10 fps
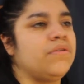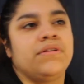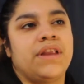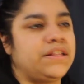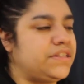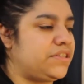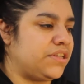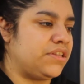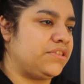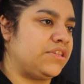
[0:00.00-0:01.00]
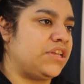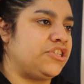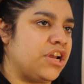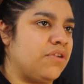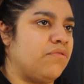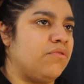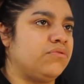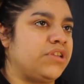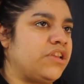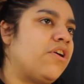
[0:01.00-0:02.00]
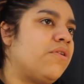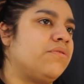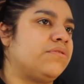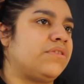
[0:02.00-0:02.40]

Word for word: netizens in general, they don't,